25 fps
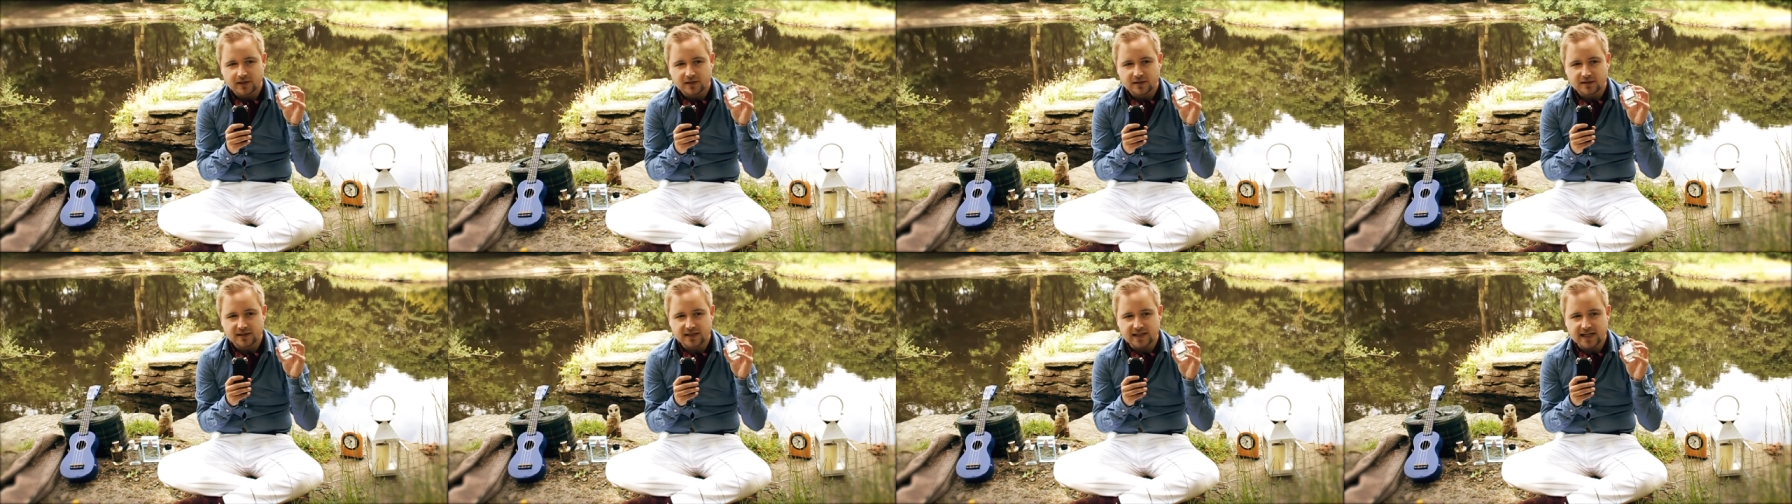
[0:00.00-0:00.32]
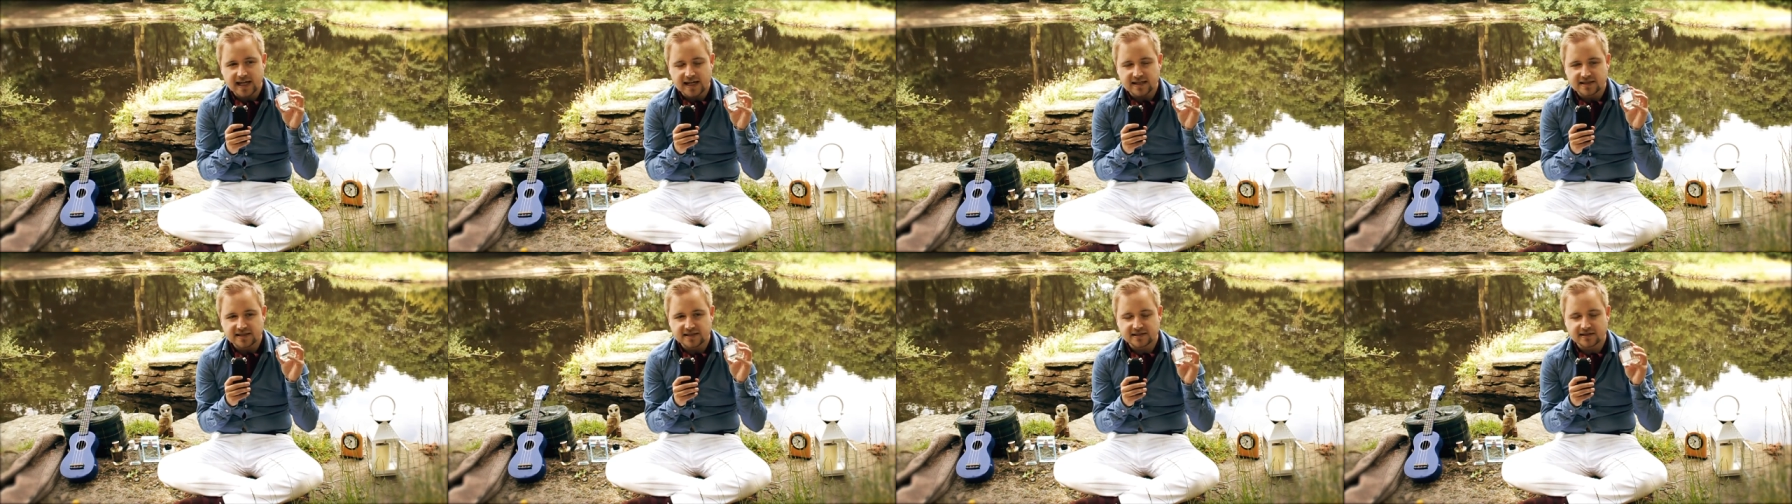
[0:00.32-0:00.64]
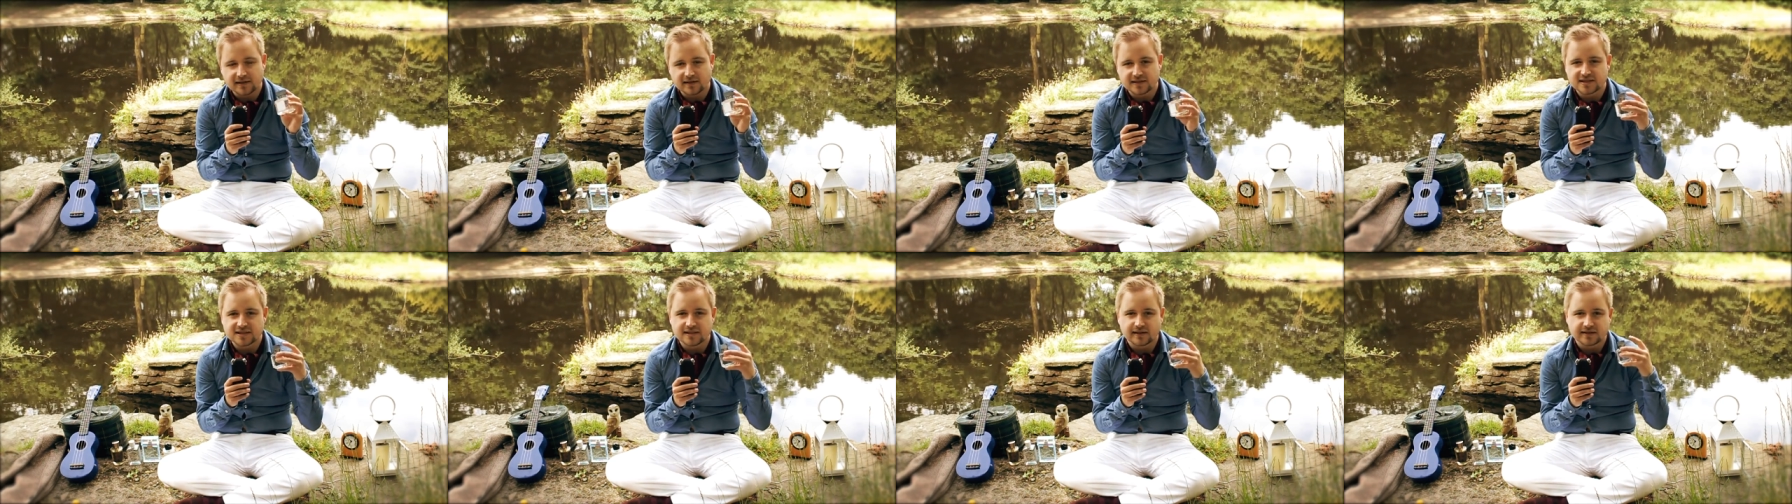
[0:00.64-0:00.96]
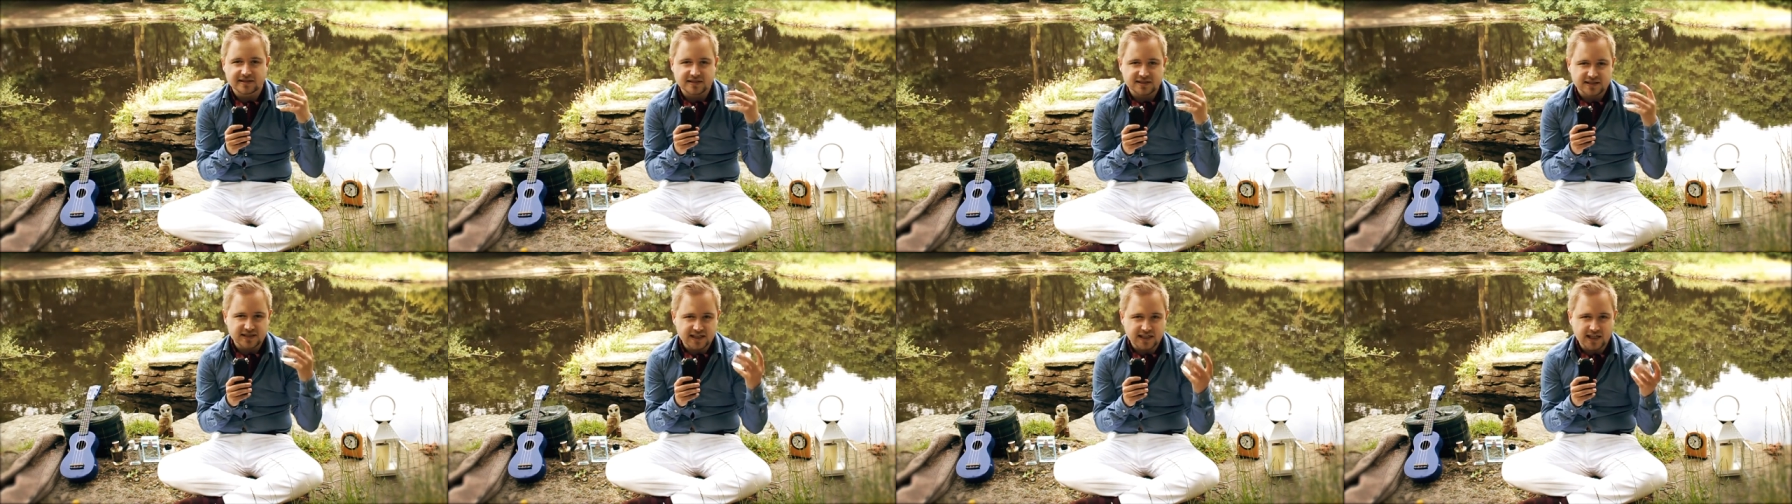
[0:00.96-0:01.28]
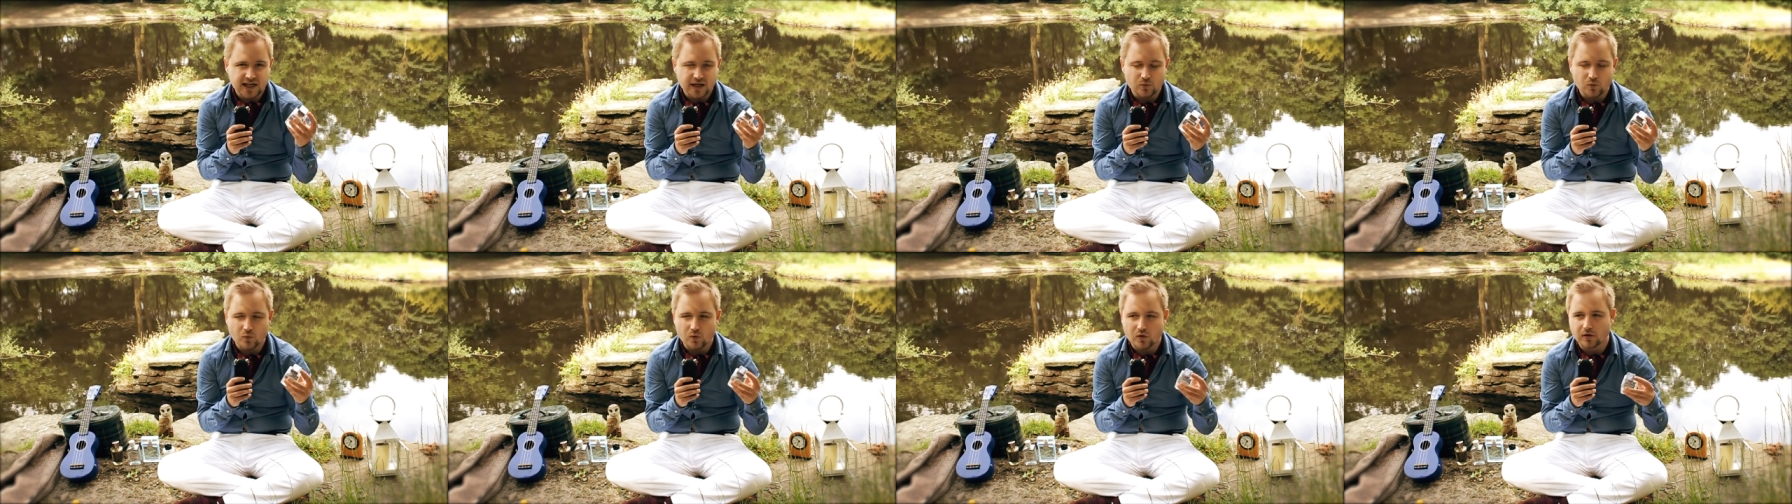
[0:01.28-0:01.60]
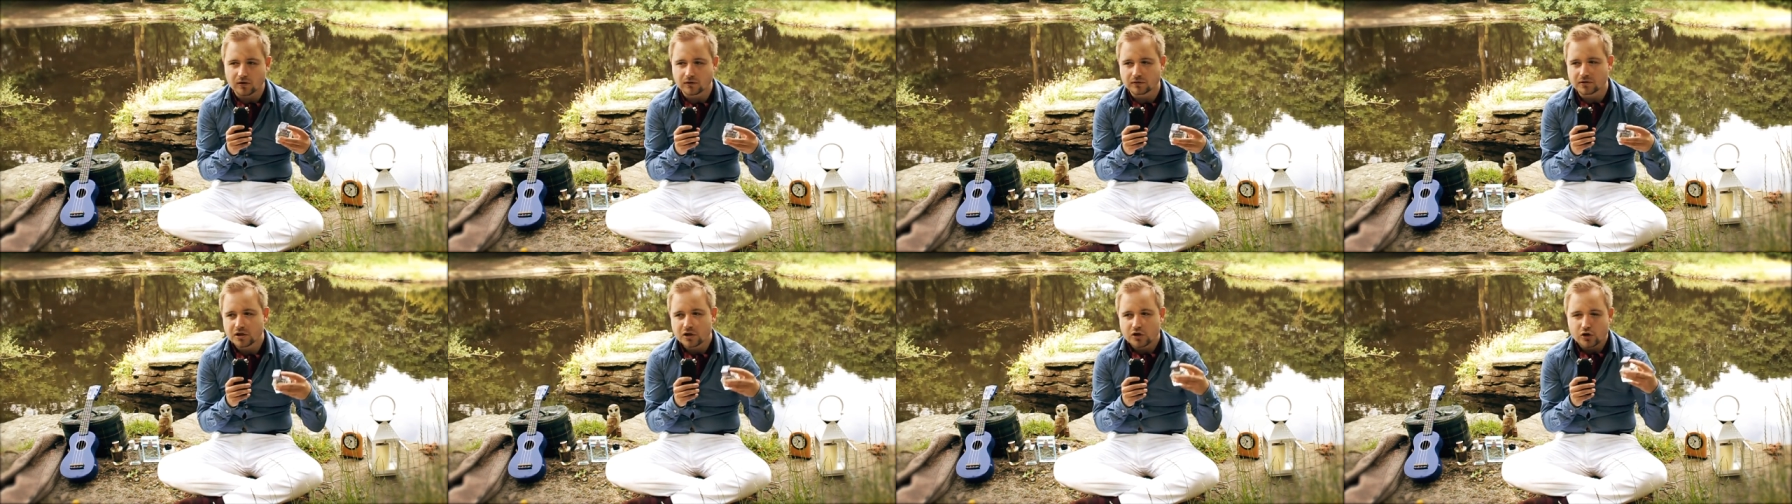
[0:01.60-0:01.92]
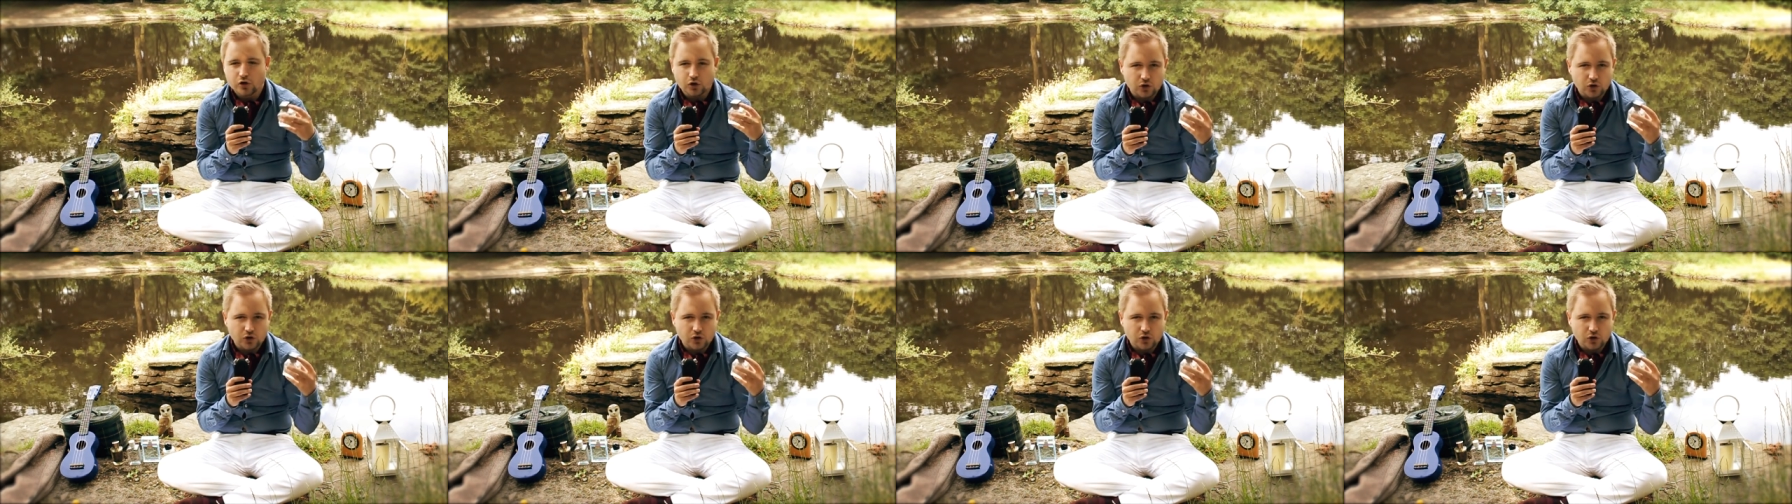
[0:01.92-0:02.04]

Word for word: the 80s, 90s, like CK1,